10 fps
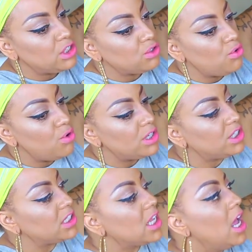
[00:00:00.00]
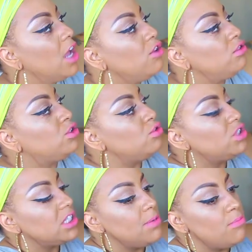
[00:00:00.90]
is gorgeous. You do
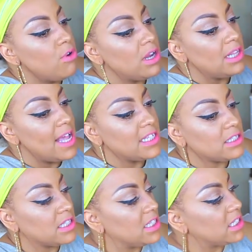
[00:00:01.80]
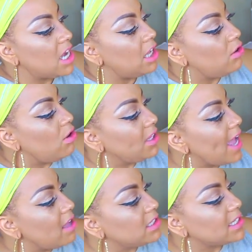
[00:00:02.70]
see more or less this color on
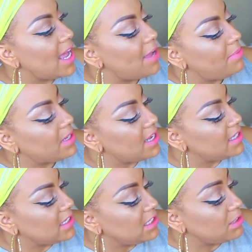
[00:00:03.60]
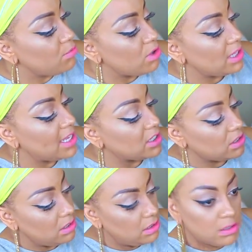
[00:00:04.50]
the outside because it is more or
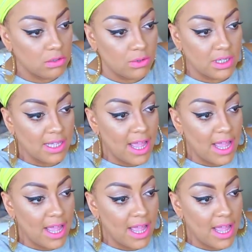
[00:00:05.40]
less on